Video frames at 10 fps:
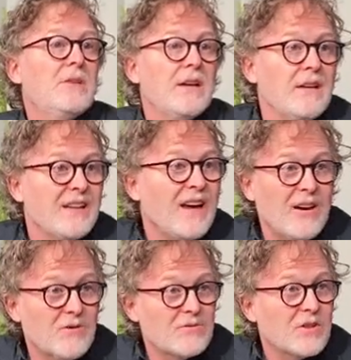
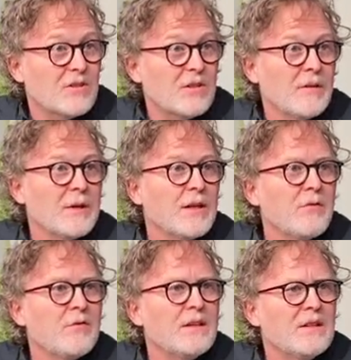encounter. I mean, I
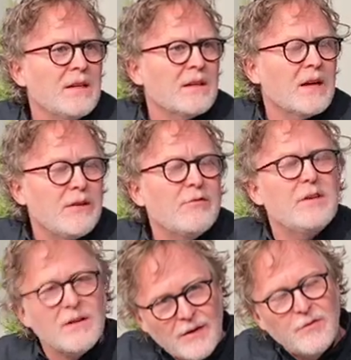feel
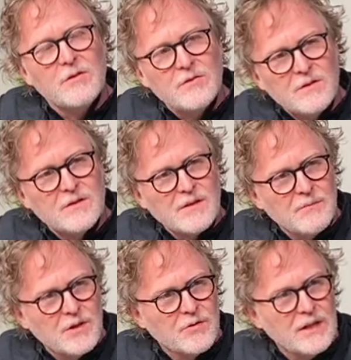to some
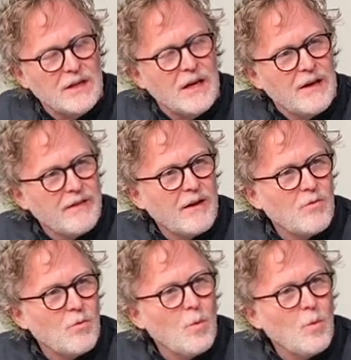degree that